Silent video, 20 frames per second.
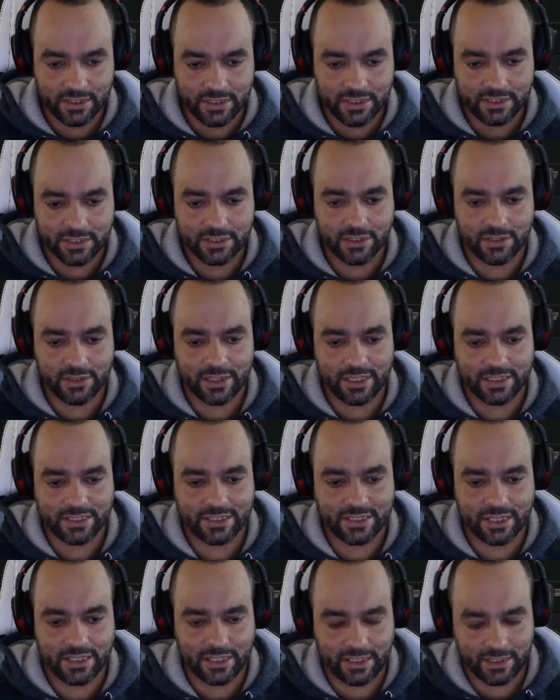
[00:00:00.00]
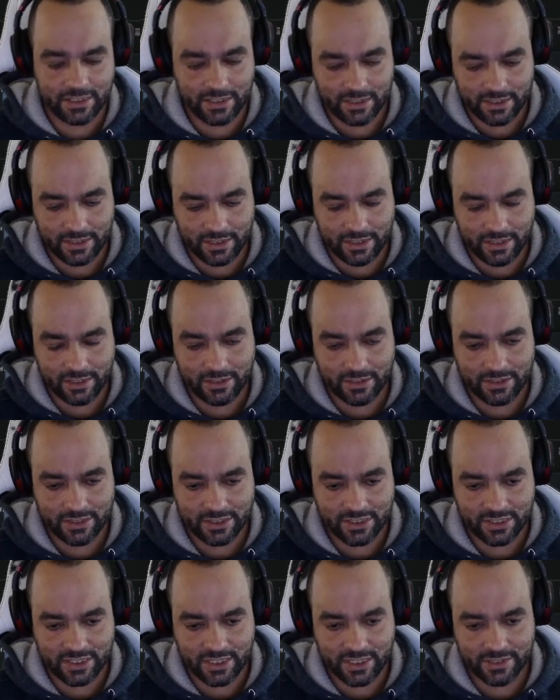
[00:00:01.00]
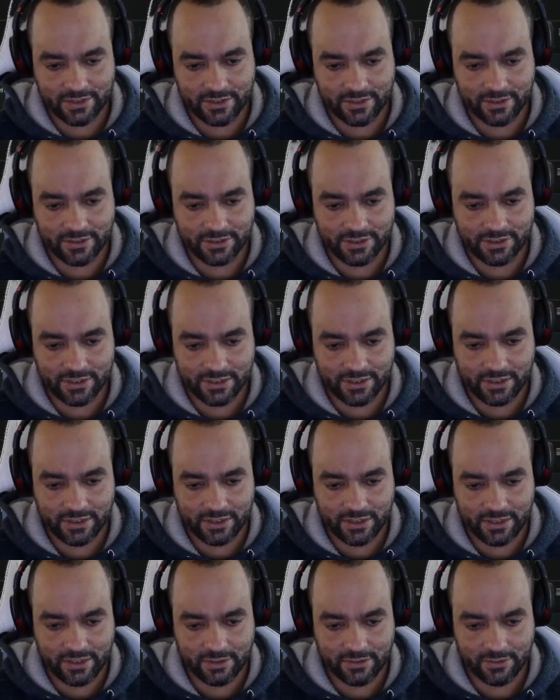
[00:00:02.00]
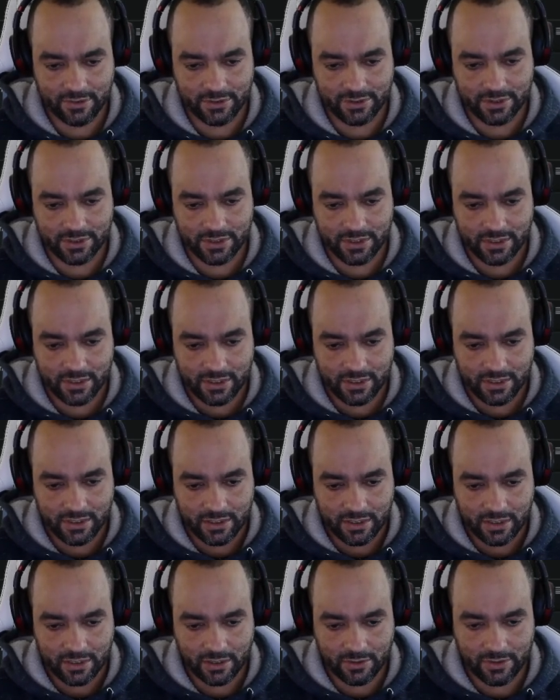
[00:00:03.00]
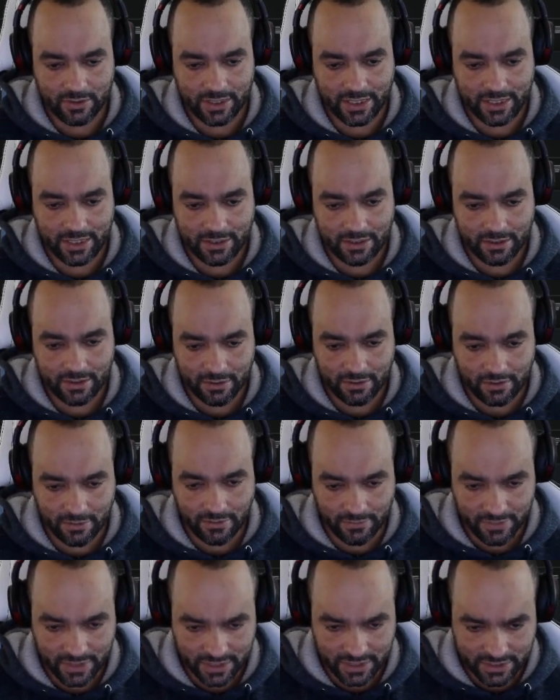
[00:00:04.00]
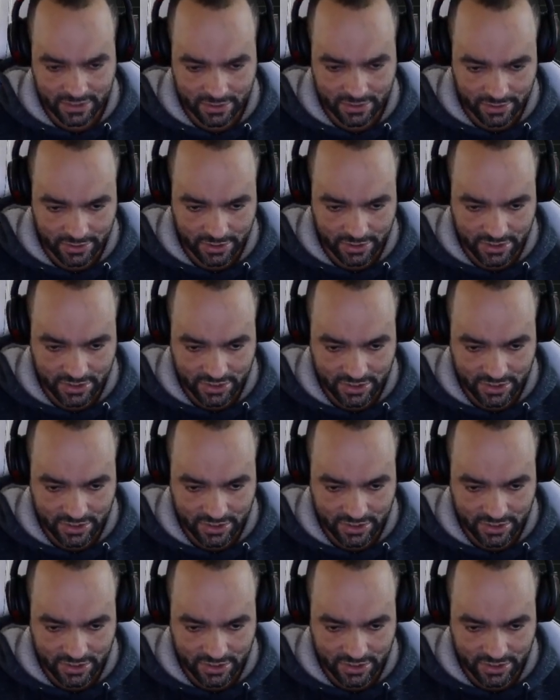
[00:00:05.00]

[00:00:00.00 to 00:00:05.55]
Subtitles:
So let's say here senders equals array of this, not a